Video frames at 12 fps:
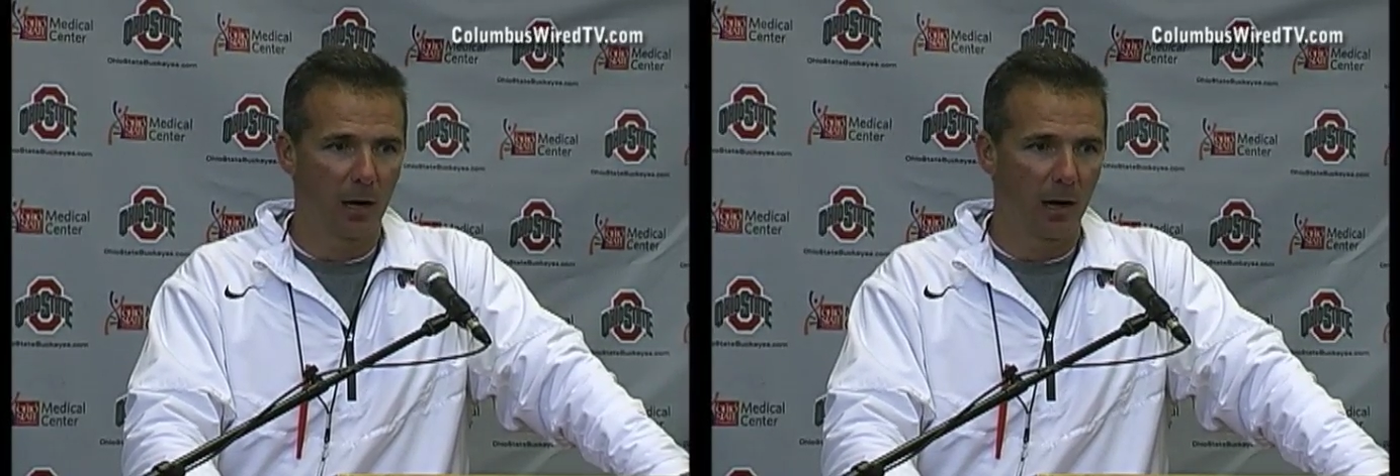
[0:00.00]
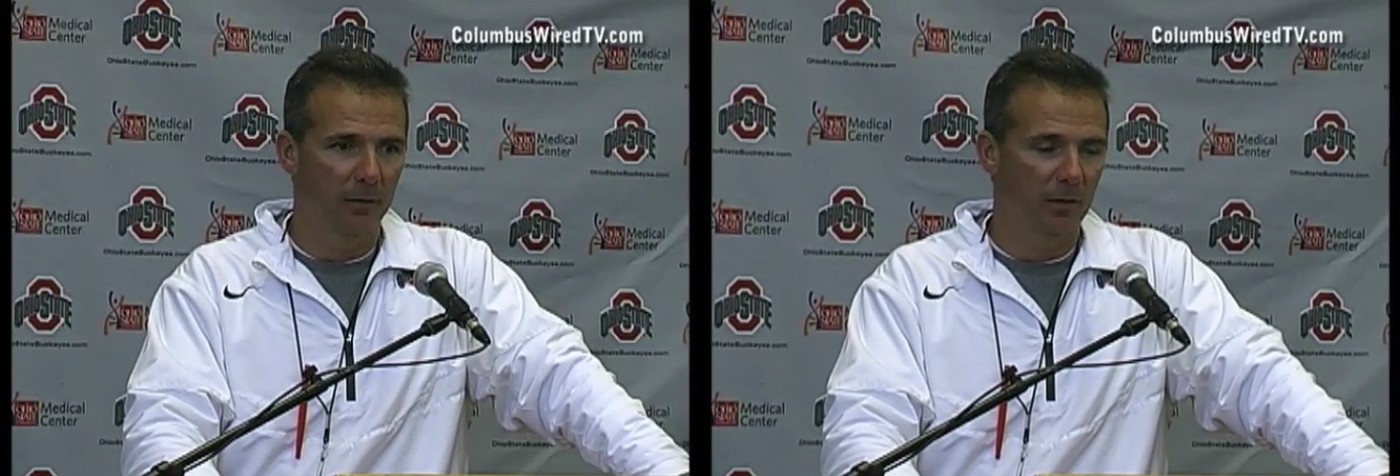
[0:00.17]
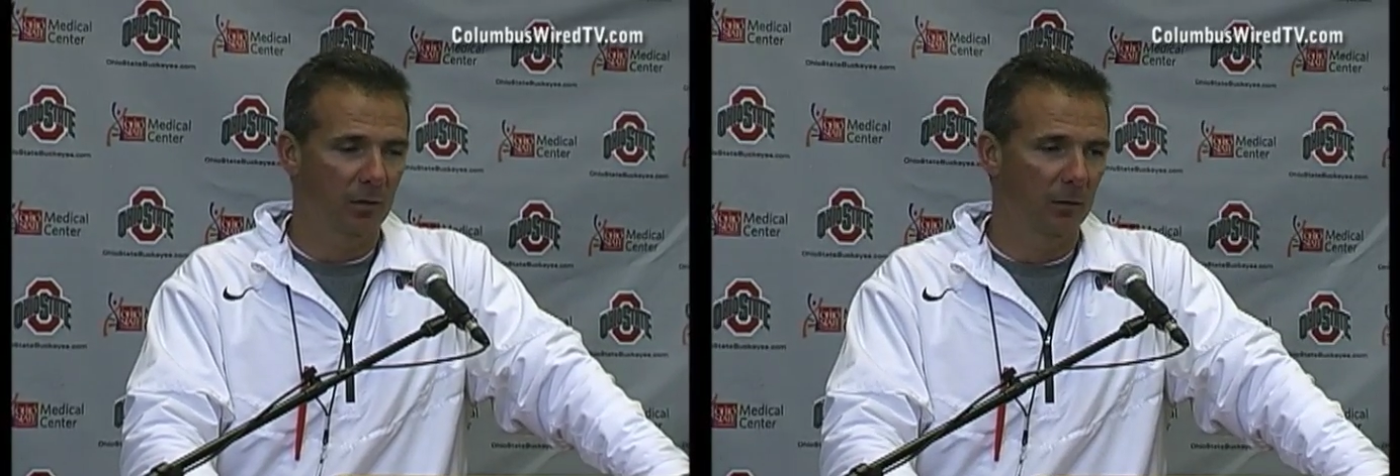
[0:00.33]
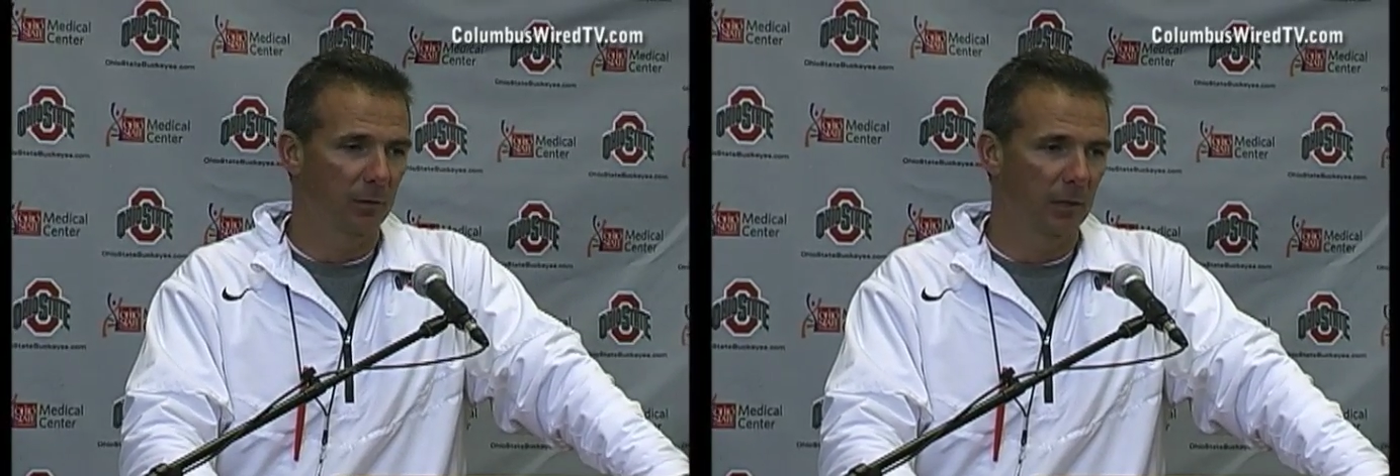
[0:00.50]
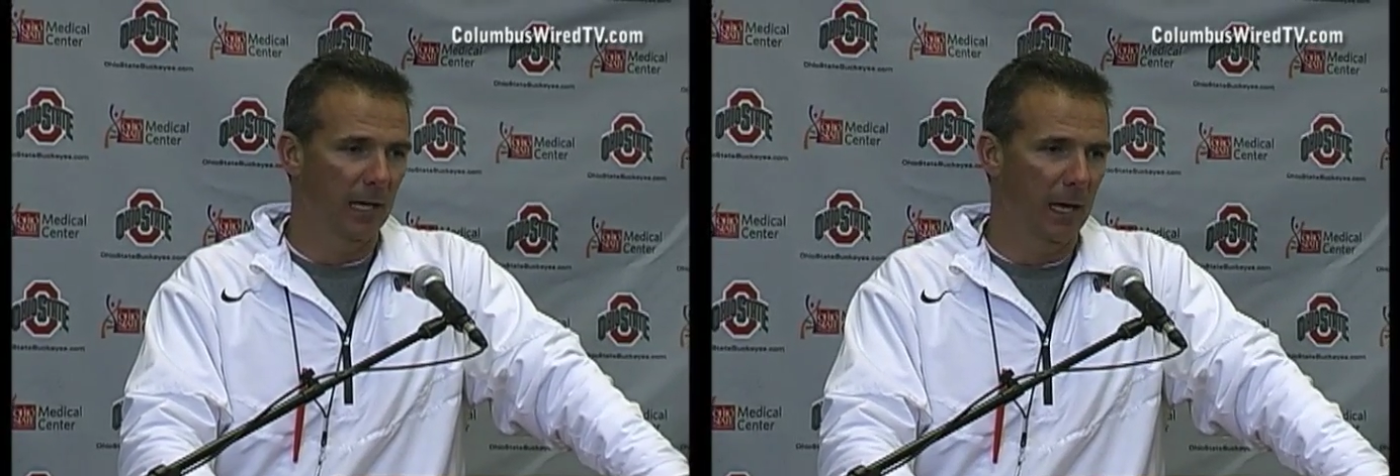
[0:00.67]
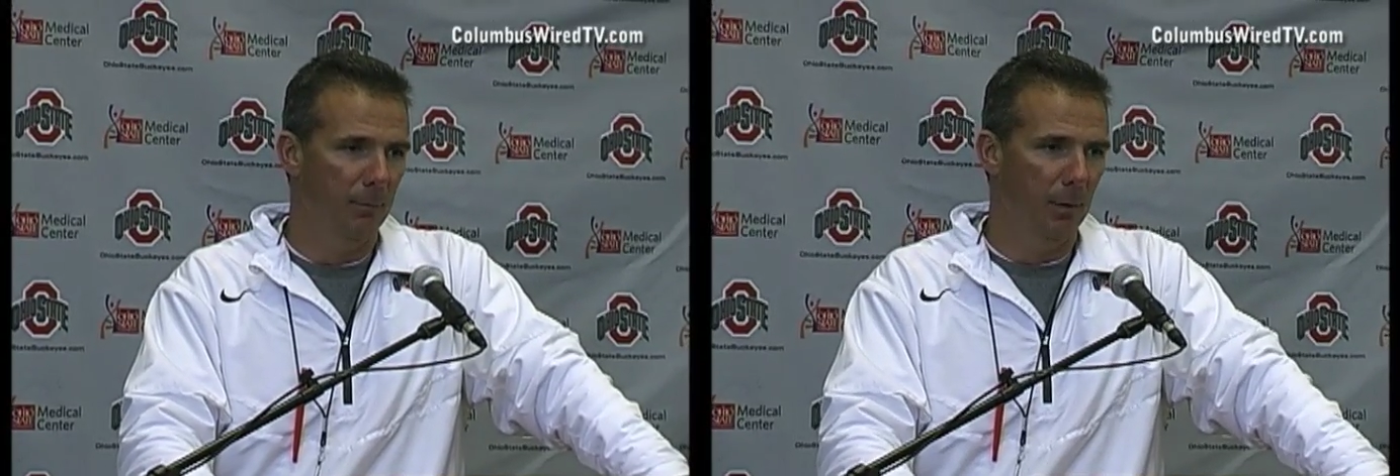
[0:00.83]
Obviously, if you
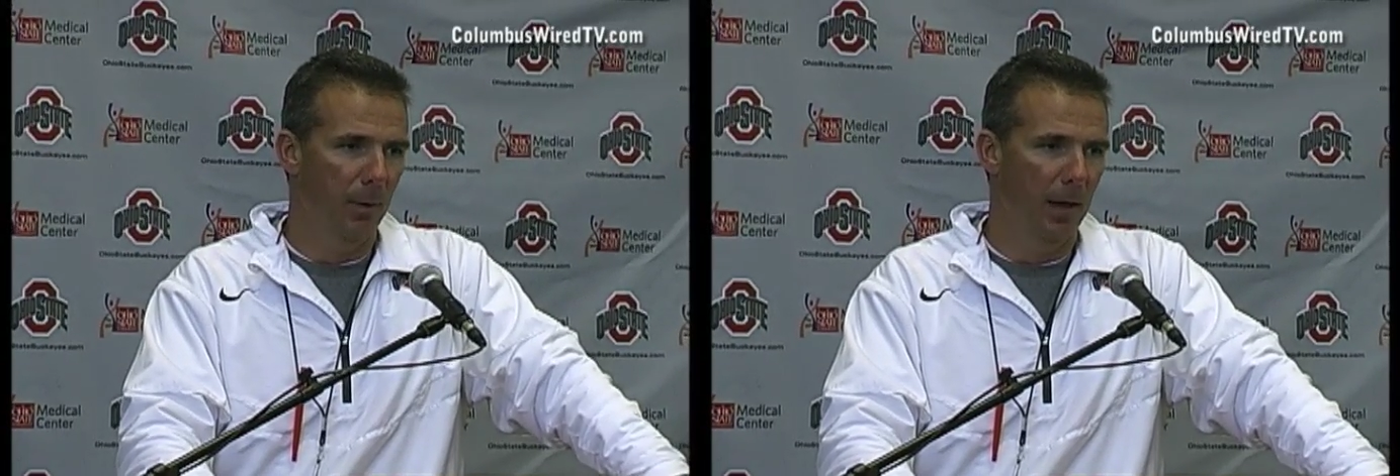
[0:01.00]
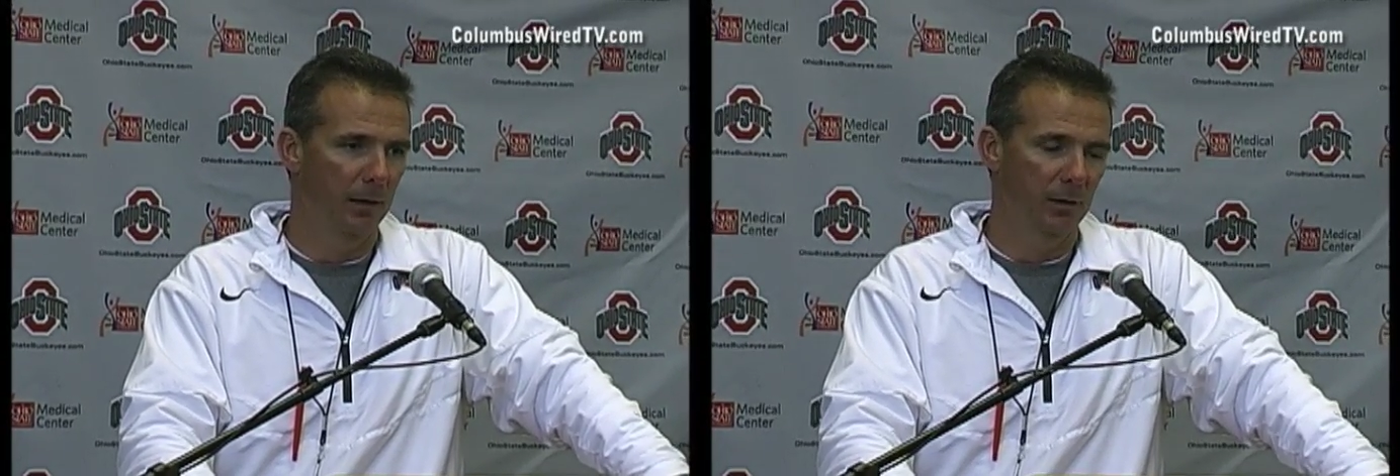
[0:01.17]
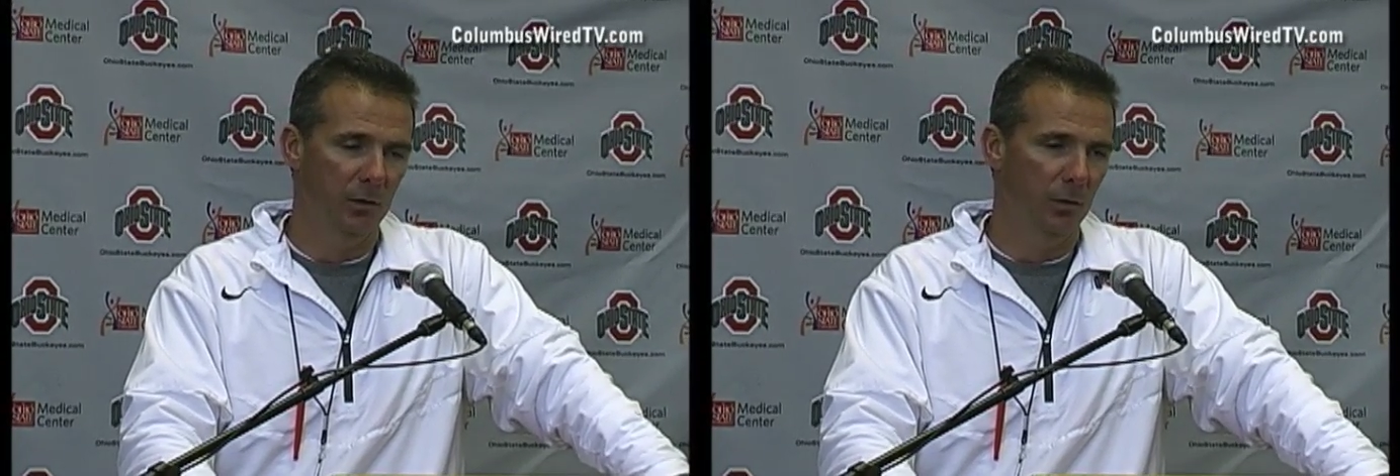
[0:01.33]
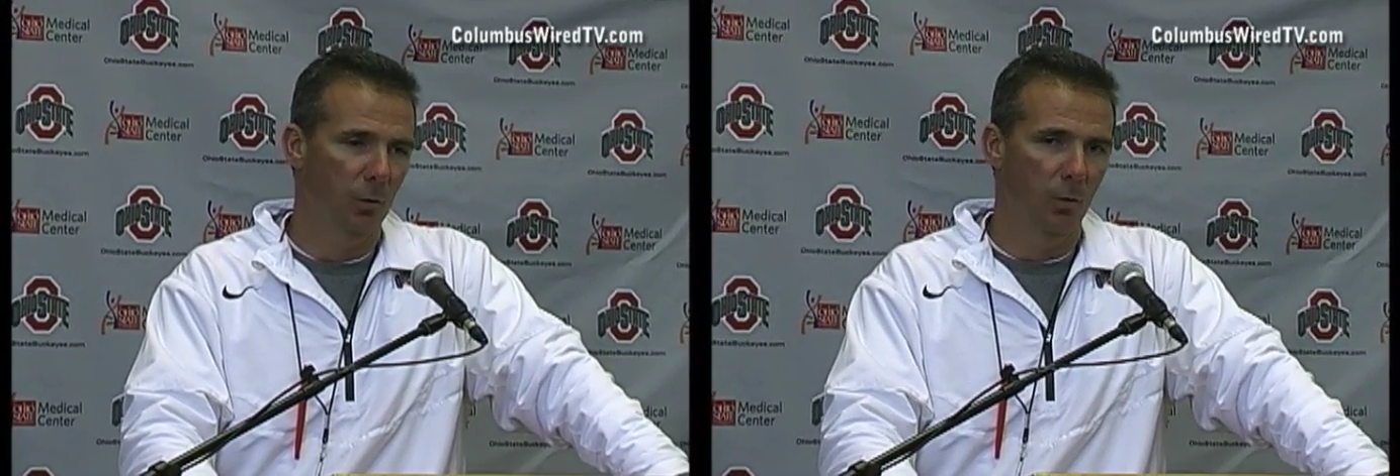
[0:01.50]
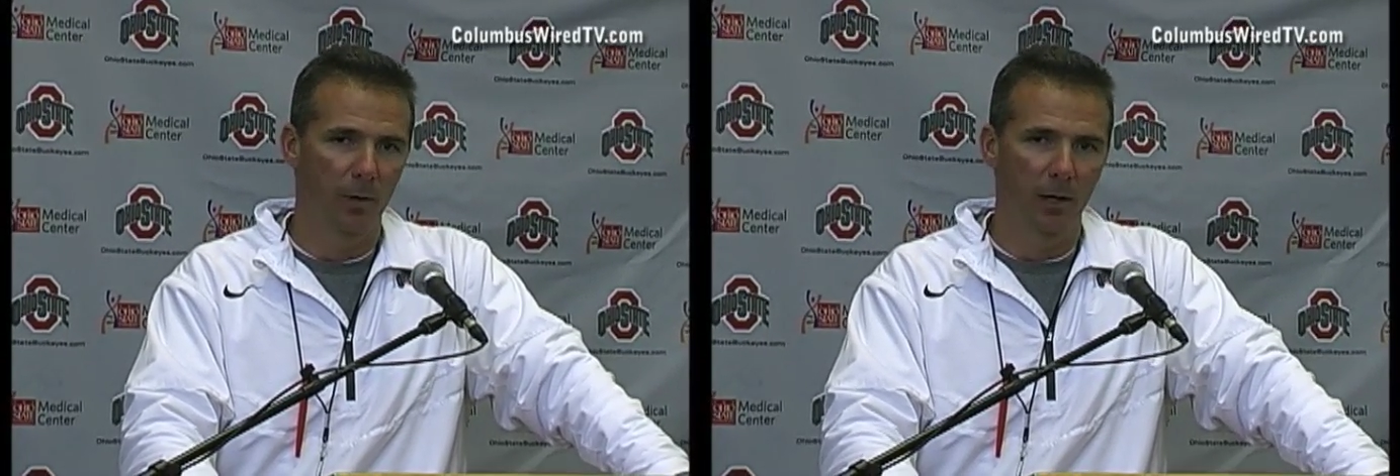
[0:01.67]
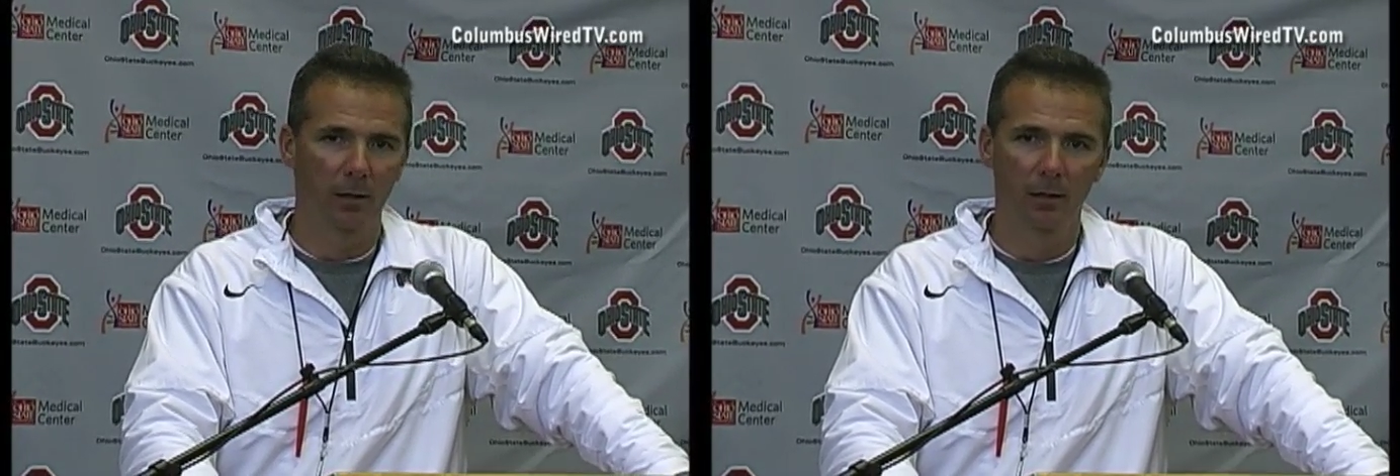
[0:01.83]
can't be balanced, you won't
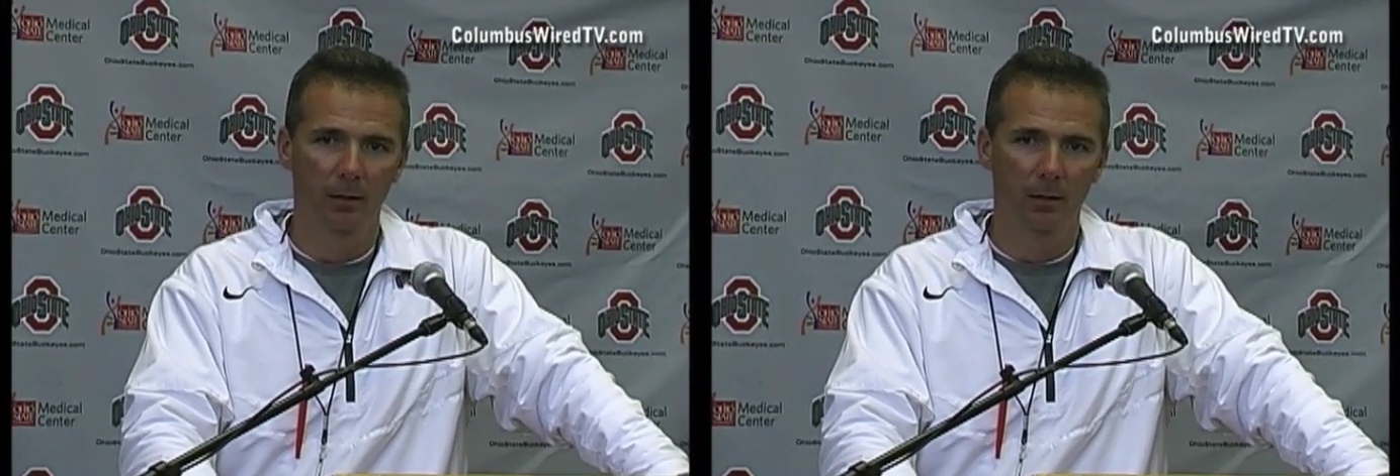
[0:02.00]
win.